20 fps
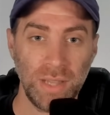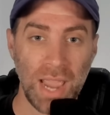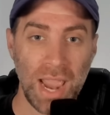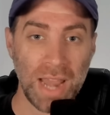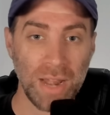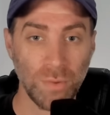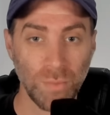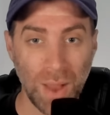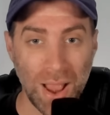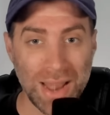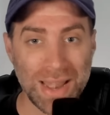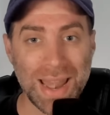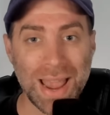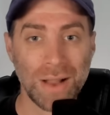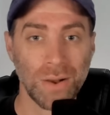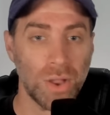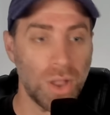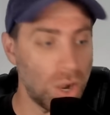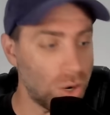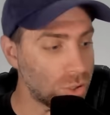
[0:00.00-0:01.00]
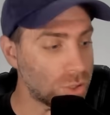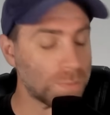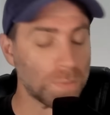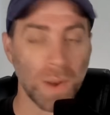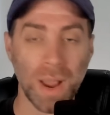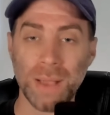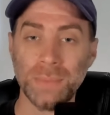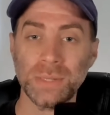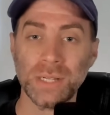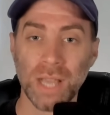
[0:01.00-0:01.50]
And right now, Coach
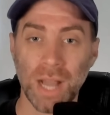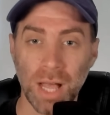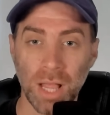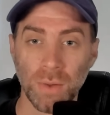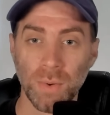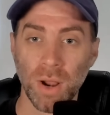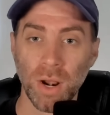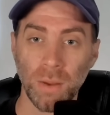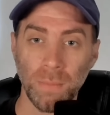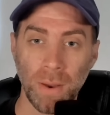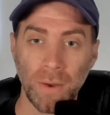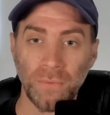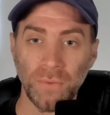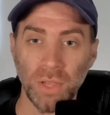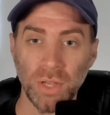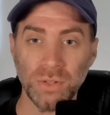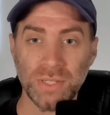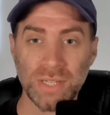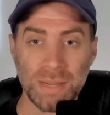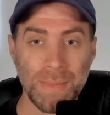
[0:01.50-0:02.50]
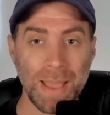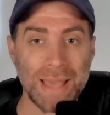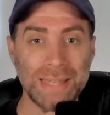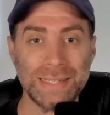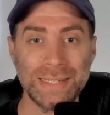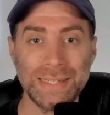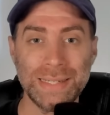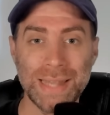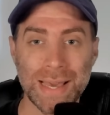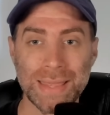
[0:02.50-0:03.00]
Prime's Colorado Buffaloes team
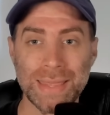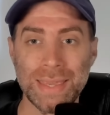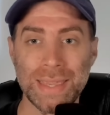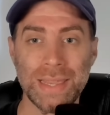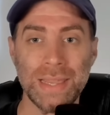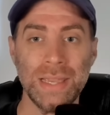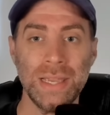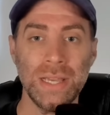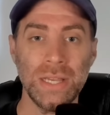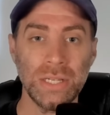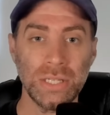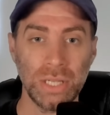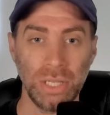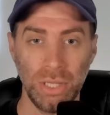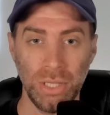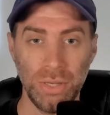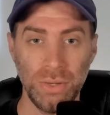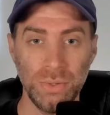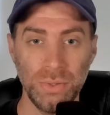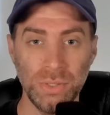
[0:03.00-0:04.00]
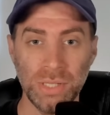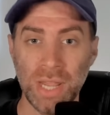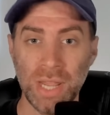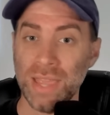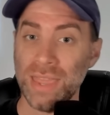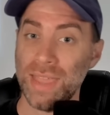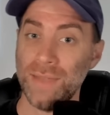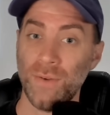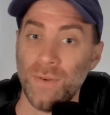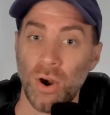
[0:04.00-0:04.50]
has nothing to lose.
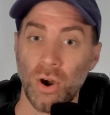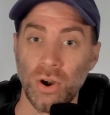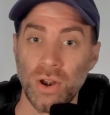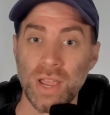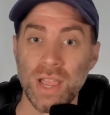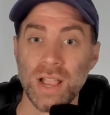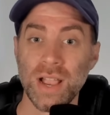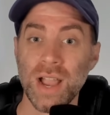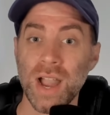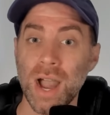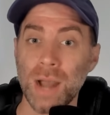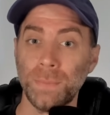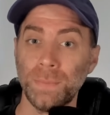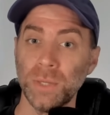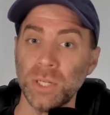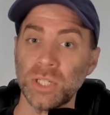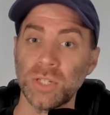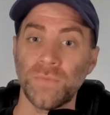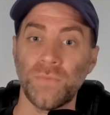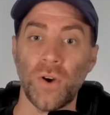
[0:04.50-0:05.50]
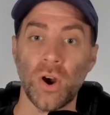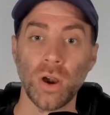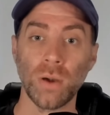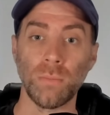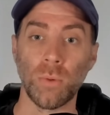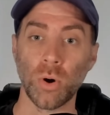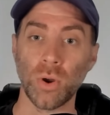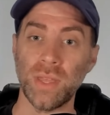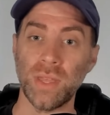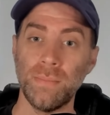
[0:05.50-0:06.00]
They've already accomplished far
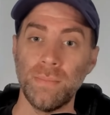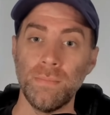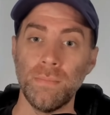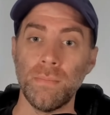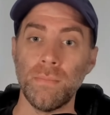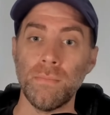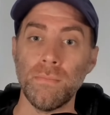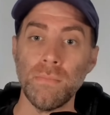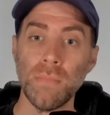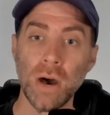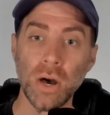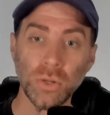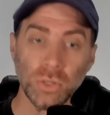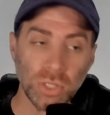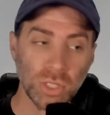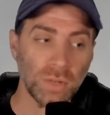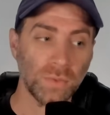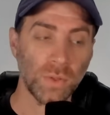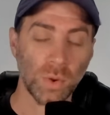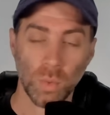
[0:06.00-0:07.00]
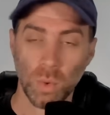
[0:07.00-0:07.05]
more than most of the